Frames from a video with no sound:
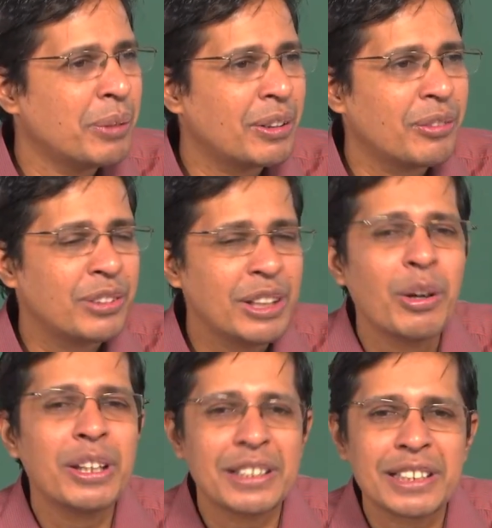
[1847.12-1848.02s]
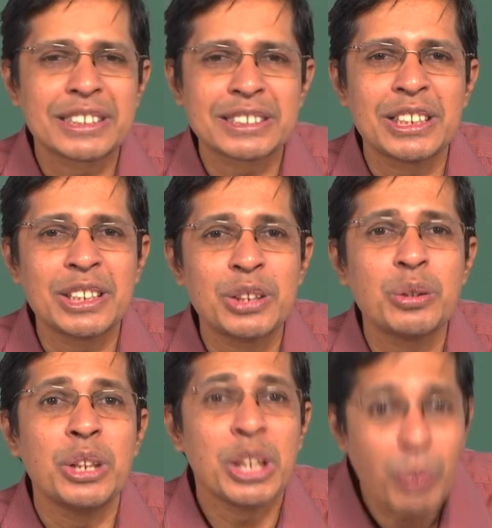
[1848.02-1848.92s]
But if D1 intersection D2
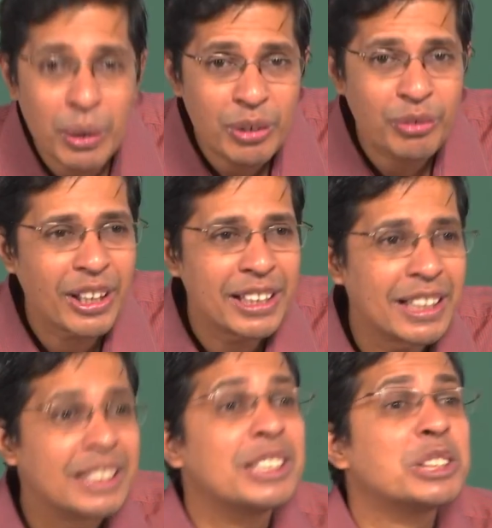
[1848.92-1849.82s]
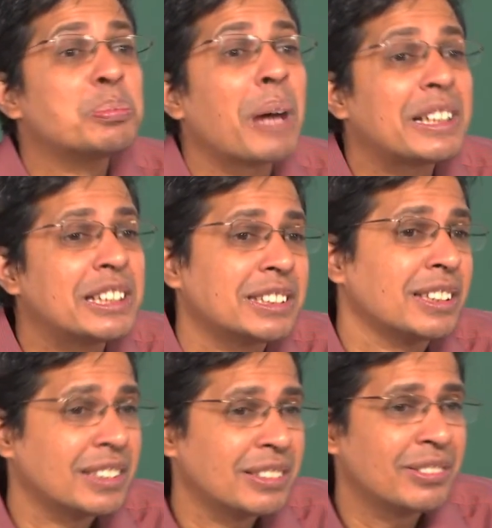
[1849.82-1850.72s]
equal to phi then it is partition.
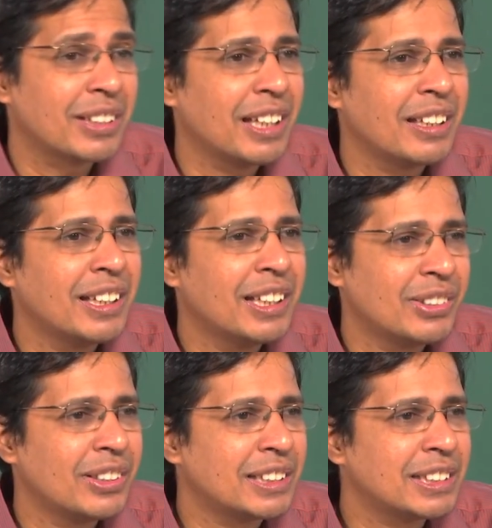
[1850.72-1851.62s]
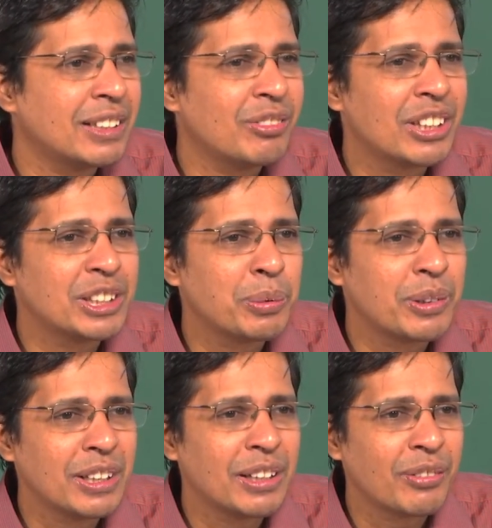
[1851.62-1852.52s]
Okay. So that is the difference
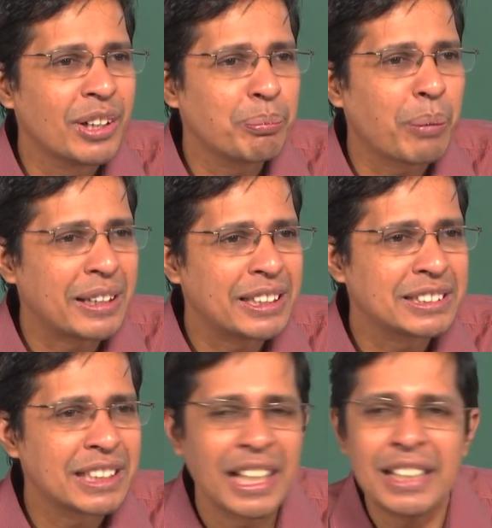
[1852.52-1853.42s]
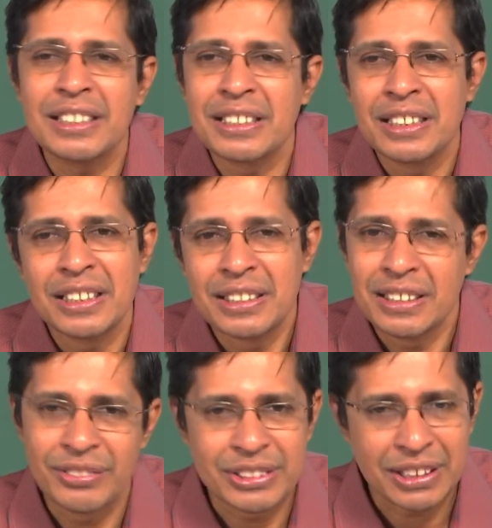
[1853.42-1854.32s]
between the word partition and
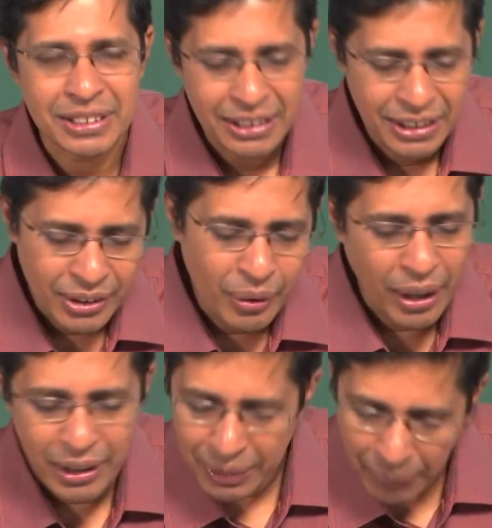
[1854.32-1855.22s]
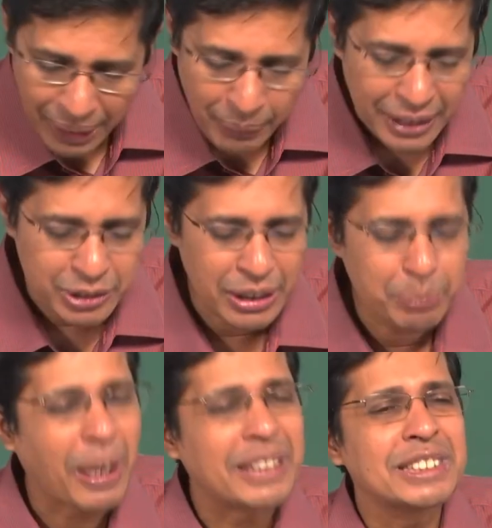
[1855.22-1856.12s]
division. Now I am actually
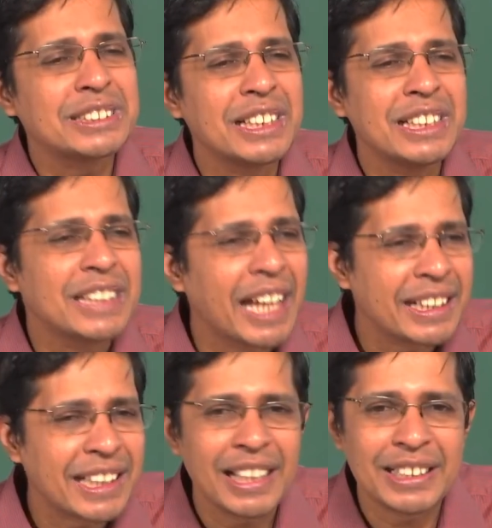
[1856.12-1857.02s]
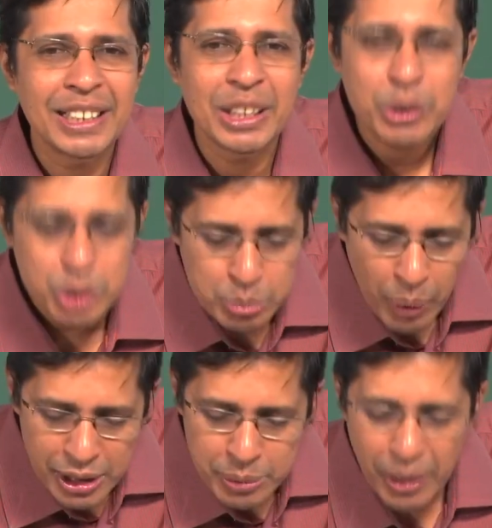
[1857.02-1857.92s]
partitioning the entire thing into
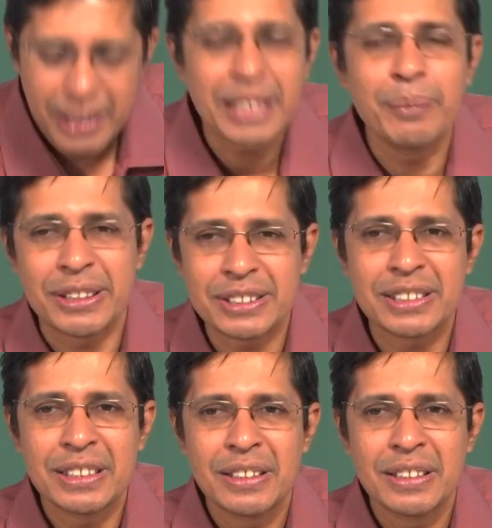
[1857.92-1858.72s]
small small elements